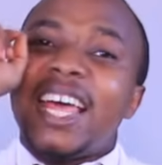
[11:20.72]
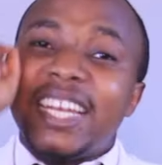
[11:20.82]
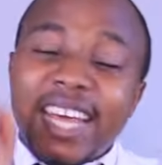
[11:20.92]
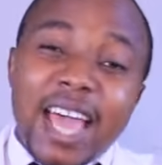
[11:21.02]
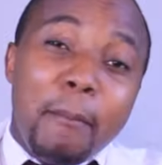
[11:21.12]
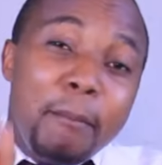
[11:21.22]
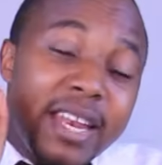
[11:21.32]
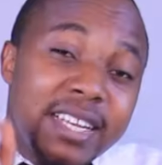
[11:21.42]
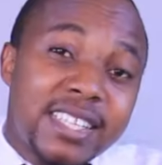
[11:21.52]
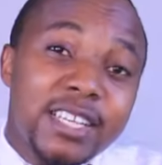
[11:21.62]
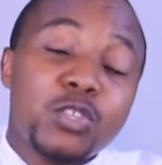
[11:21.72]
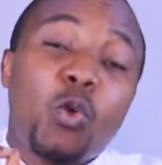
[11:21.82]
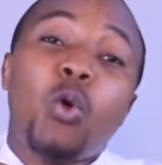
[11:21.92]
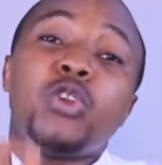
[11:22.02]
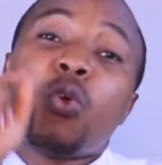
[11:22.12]
there are medicines
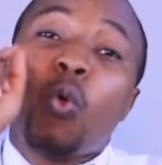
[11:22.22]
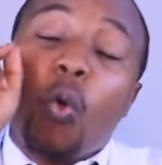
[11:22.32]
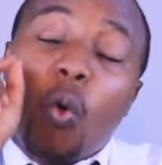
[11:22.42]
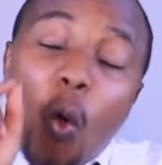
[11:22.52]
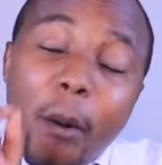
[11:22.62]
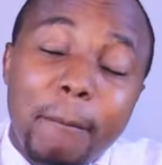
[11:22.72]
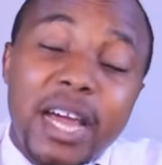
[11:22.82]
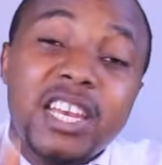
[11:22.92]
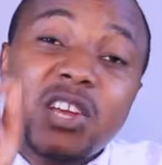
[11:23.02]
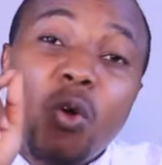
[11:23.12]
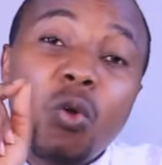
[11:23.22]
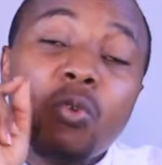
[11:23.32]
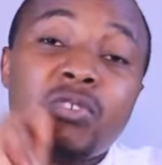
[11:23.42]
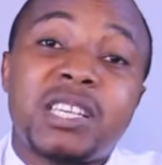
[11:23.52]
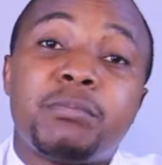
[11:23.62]
called combined oral
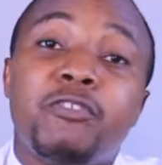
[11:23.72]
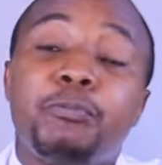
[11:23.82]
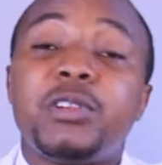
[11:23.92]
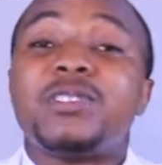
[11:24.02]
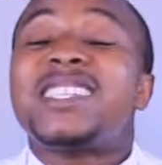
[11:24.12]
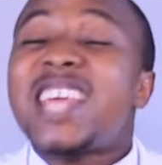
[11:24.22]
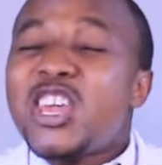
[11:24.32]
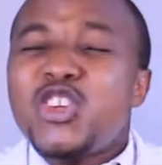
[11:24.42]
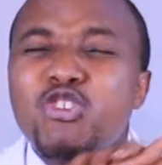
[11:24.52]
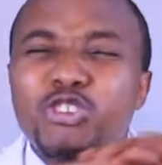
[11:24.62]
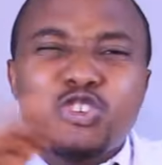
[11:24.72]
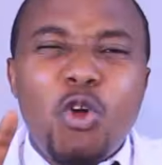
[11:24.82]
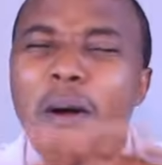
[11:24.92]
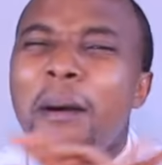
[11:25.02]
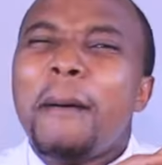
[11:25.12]
contraceptive pills. The
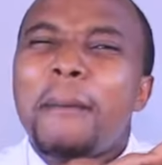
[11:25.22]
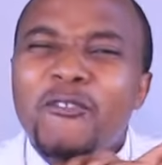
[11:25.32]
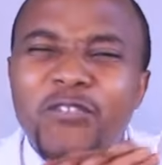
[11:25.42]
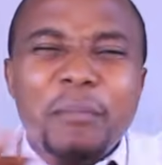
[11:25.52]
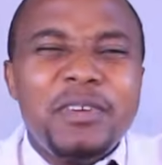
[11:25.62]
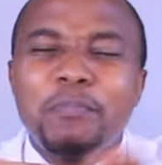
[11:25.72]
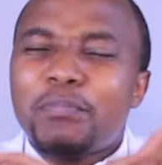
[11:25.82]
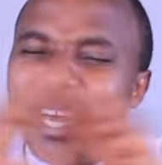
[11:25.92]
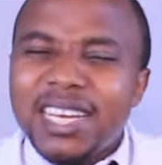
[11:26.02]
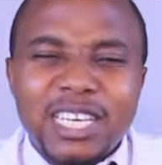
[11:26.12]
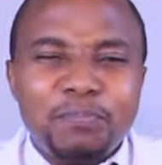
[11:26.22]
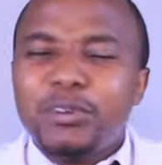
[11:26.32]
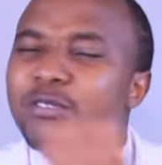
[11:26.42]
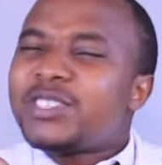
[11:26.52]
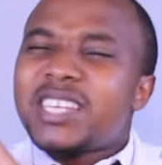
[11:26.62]
usual family planning
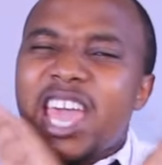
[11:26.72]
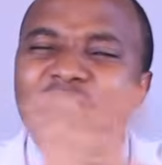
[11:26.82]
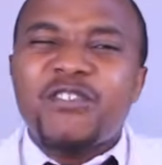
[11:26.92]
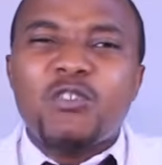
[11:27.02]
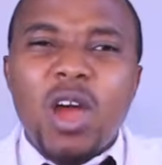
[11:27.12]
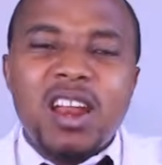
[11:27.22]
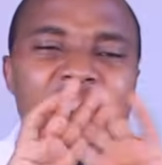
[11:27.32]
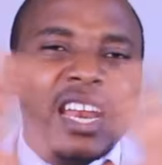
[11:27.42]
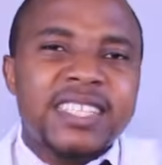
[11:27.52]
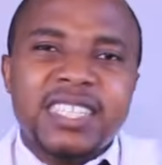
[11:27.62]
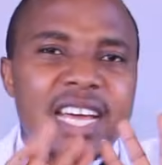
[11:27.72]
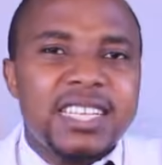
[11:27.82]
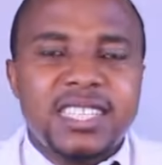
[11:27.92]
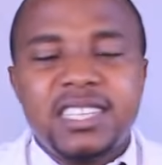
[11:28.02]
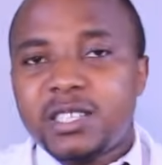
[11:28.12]
pills. Everyone
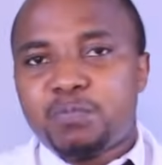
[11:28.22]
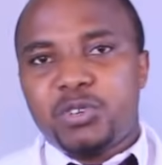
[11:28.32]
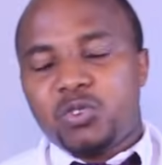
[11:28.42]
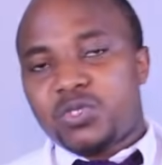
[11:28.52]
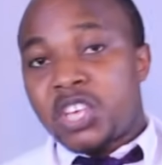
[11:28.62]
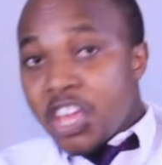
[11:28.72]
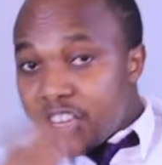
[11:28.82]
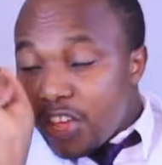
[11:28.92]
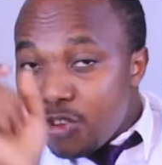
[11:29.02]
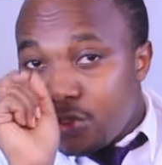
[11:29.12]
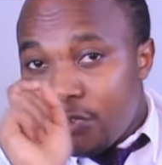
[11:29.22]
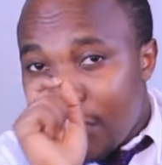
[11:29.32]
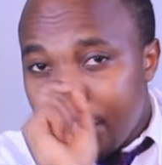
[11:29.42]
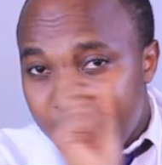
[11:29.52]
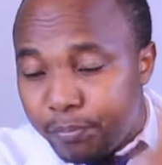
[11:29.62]
understands these pills. The usual
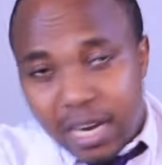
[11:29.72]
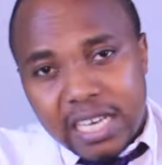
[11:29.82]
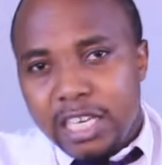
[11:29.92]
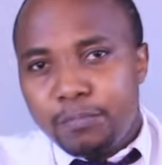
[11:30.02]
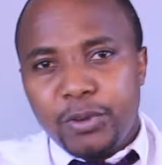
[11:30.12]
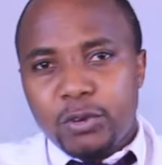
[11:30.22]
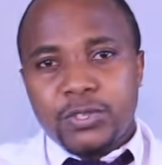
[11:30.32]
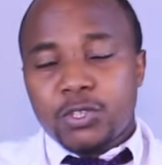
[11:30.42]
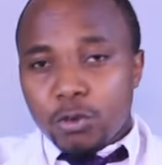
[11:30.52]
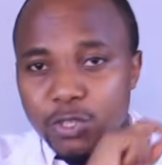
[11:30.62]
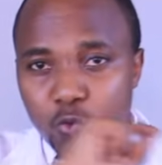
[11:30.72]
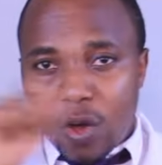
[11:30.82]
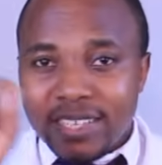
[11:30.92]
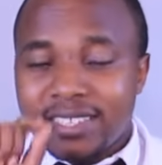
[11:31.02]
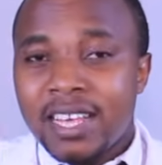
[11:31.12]
family planning pills, those
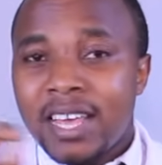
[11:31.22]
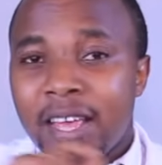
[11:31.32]
ones,